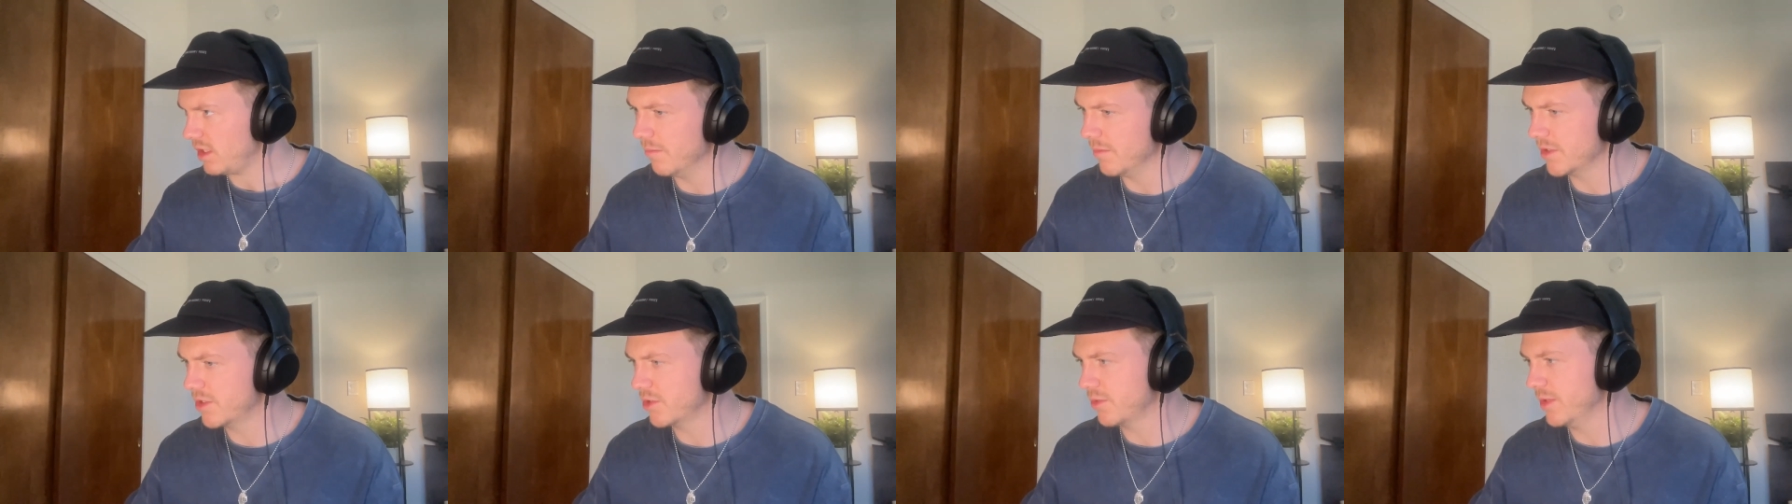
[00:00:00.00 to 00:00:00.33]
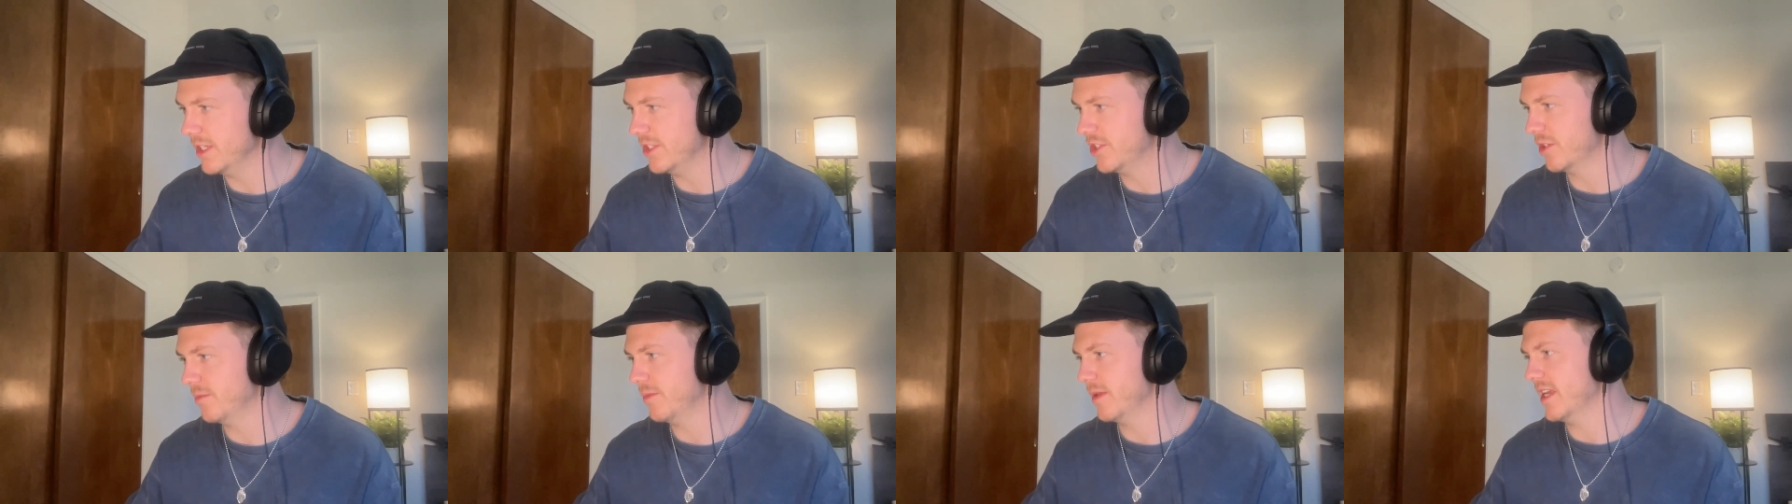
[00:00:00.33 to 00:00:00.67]
The
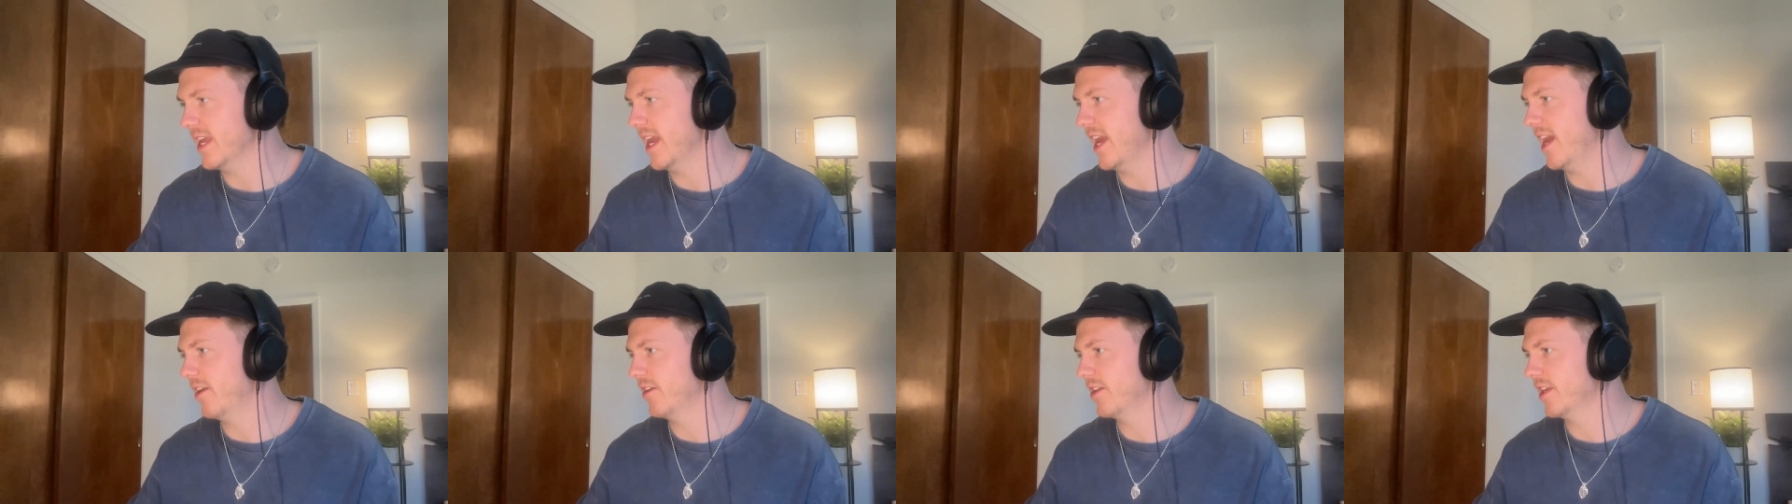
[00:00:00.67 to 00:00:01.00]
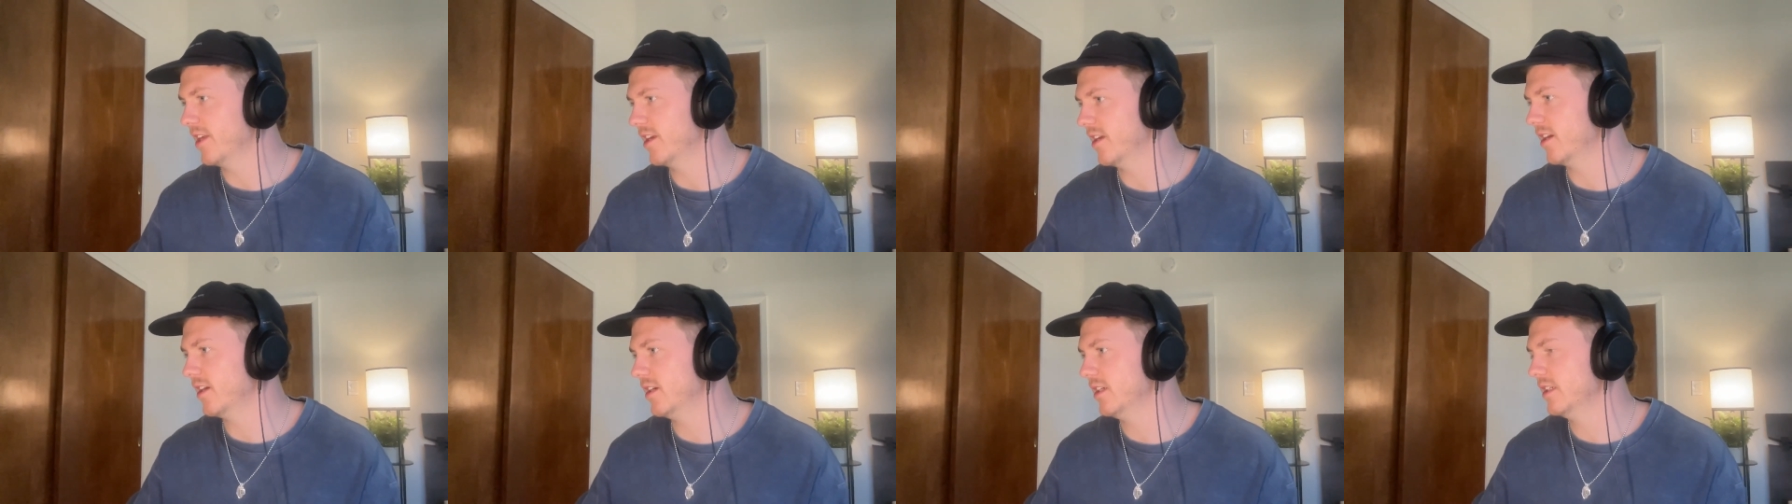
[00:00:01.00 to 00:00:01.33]
tweet should be out
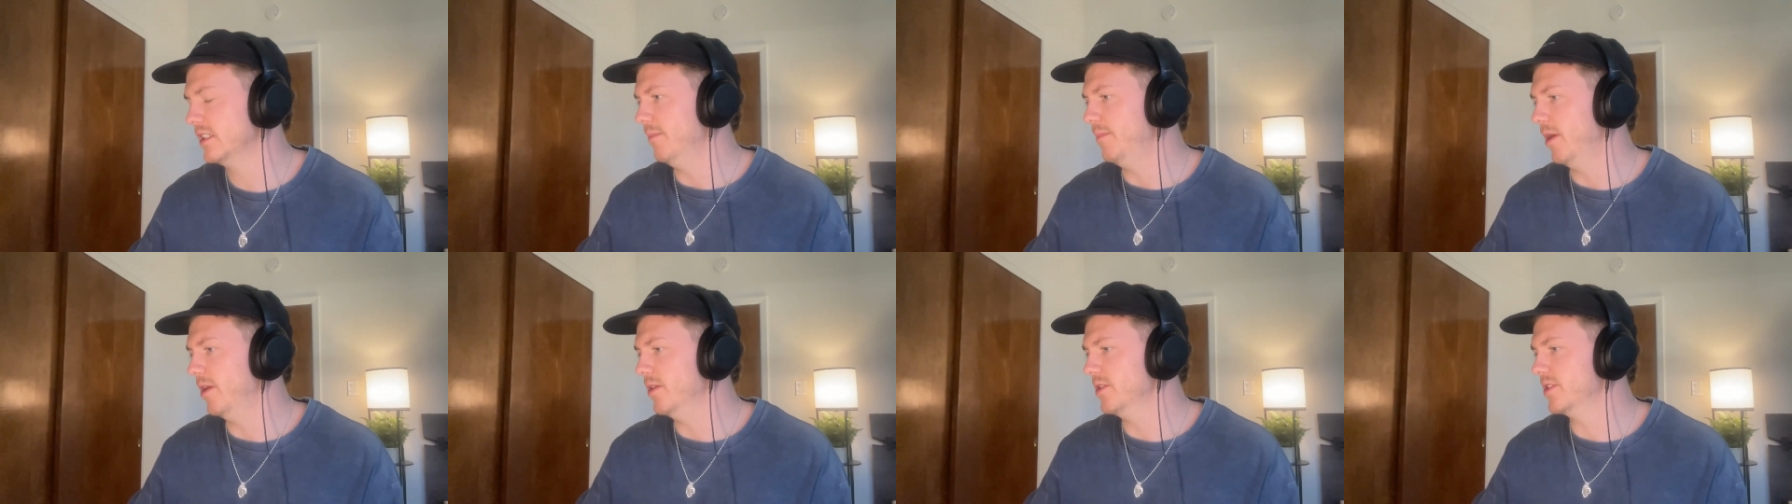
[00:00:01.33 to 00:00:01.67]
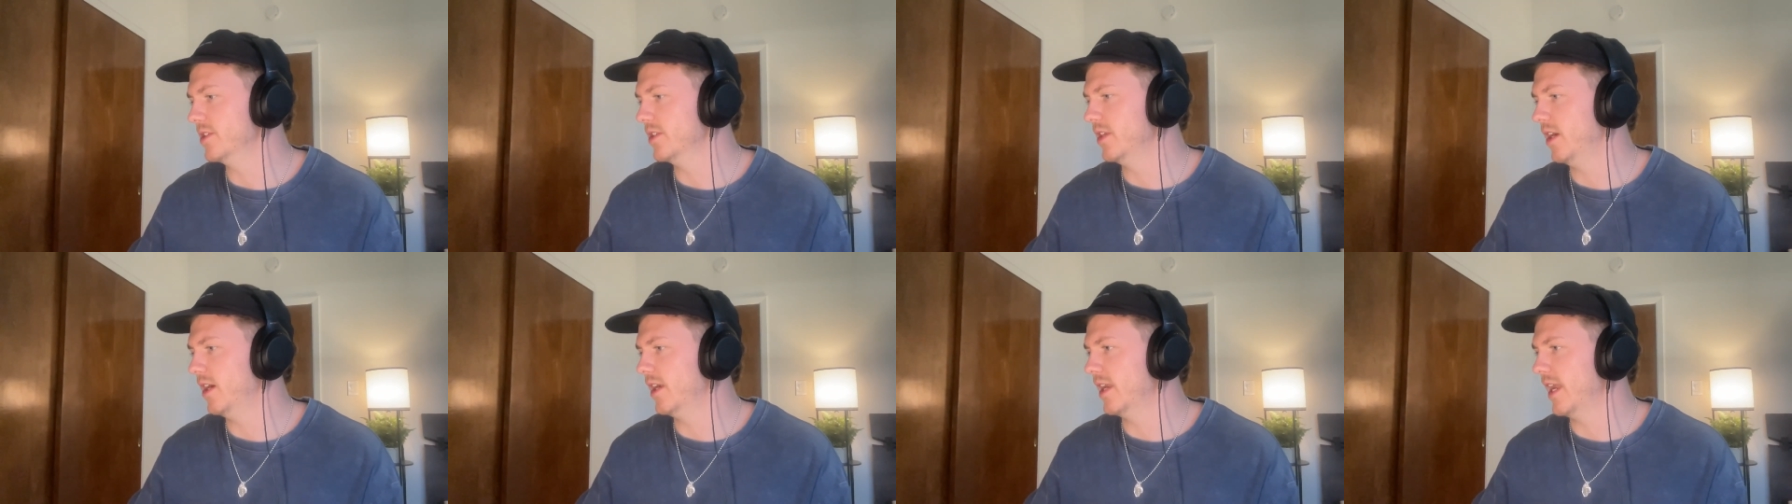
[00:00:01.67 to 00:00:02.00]
here,
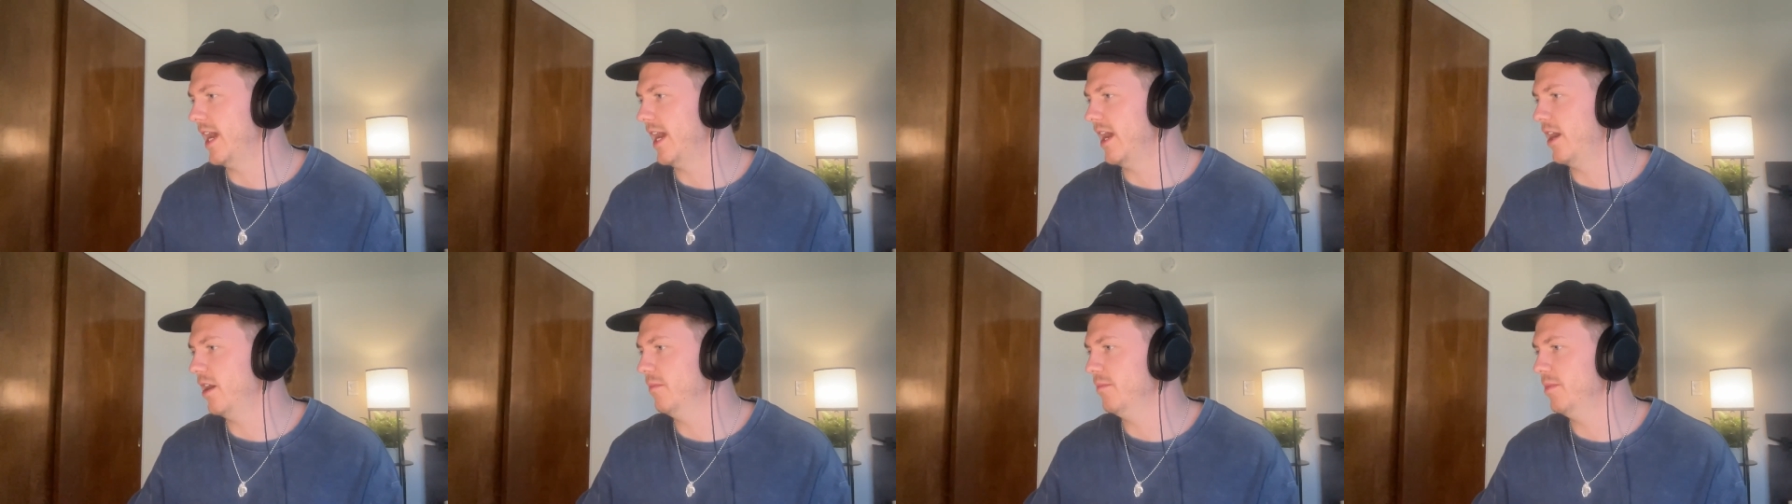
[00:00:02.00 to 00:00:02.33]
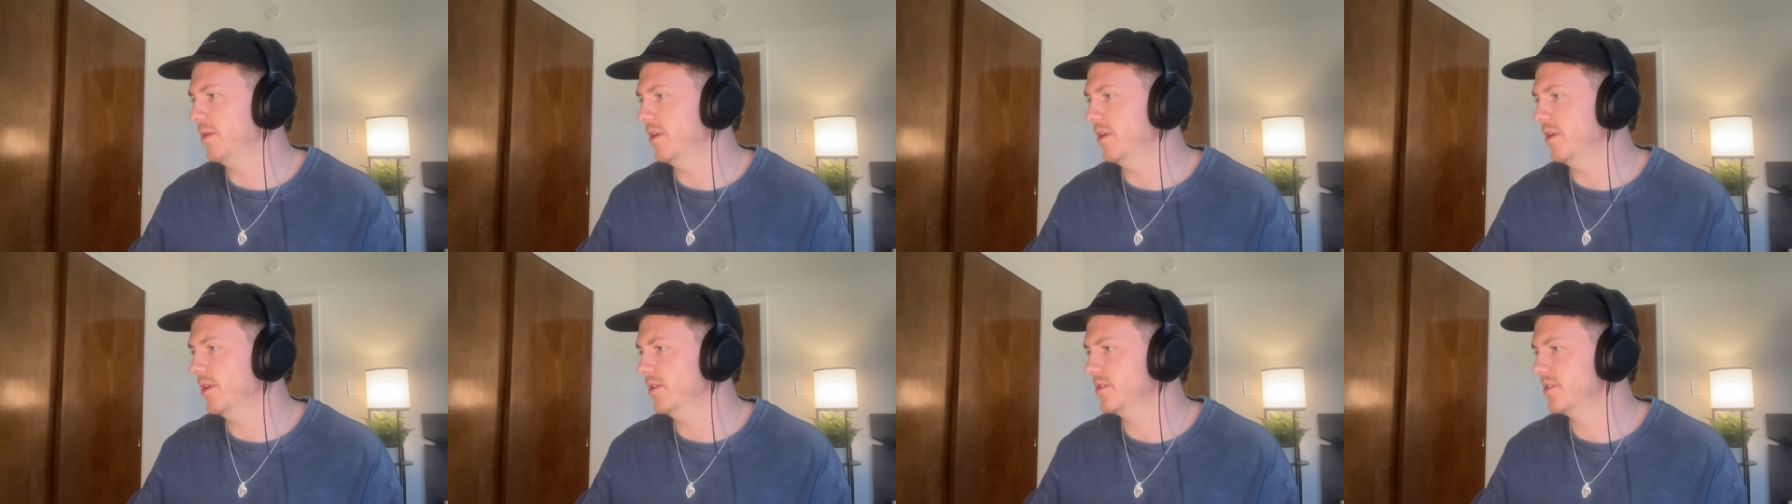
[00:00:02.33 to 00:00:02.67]
posted on
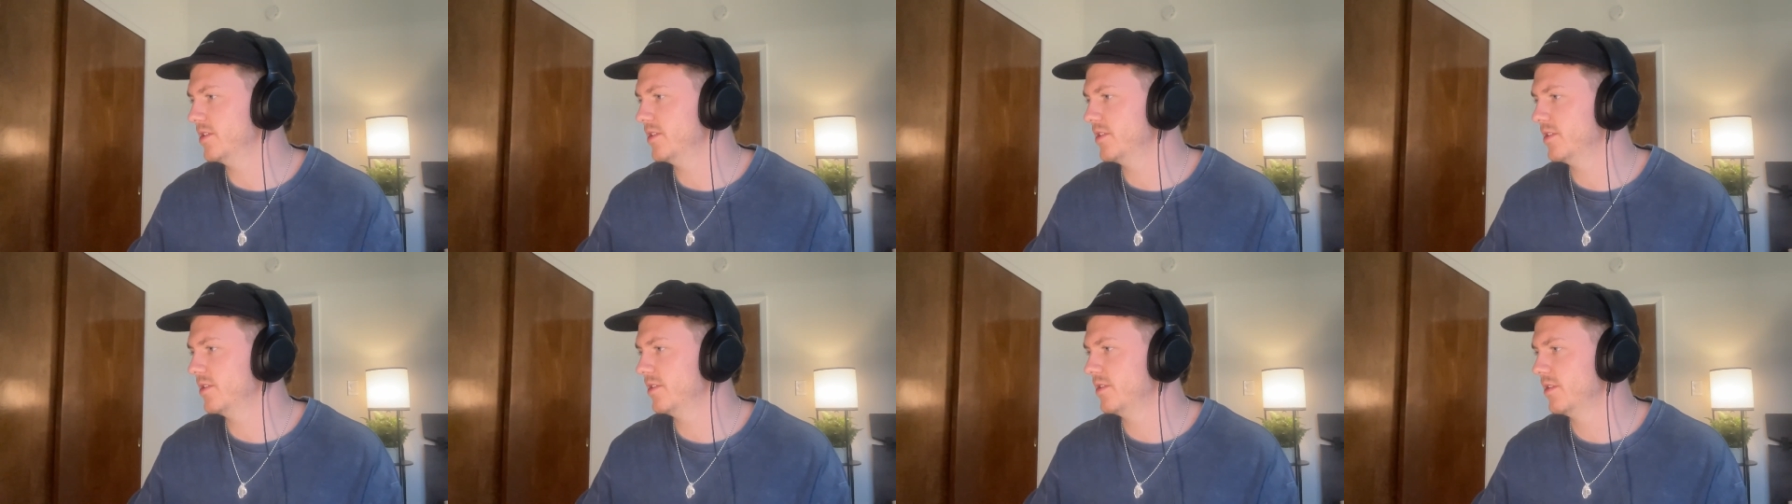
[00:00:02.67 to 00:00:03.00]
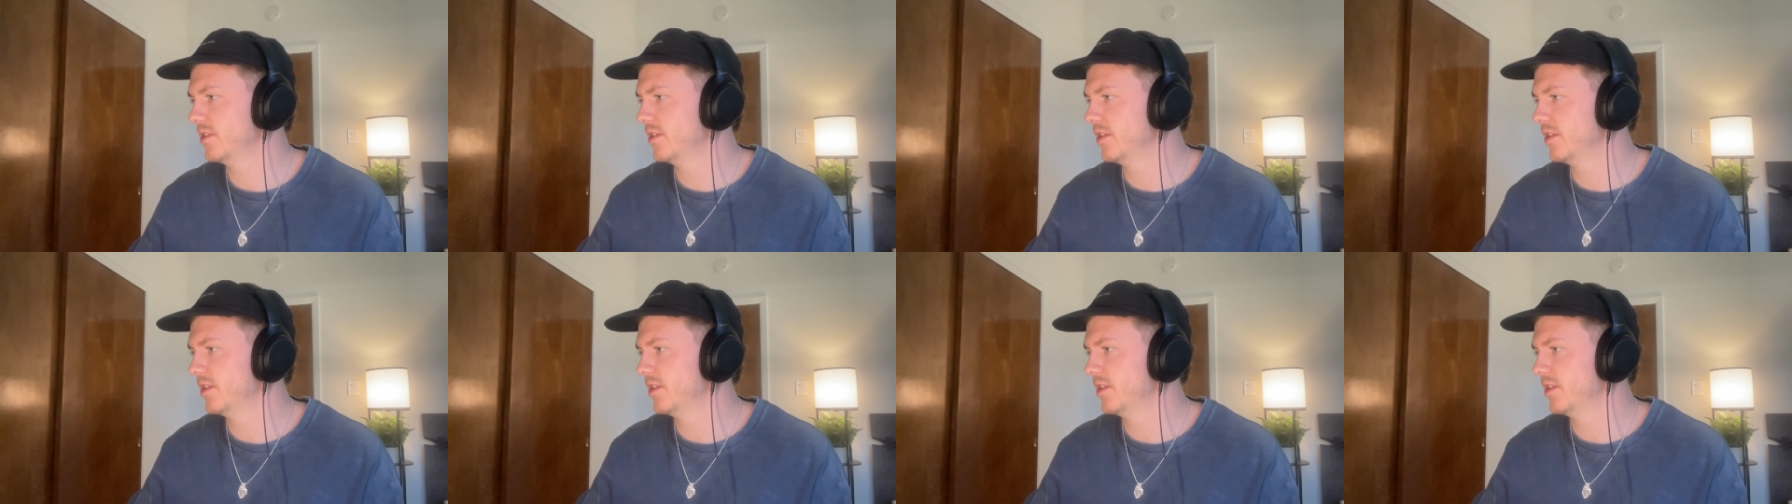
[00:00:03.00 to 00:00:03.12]
Outpost,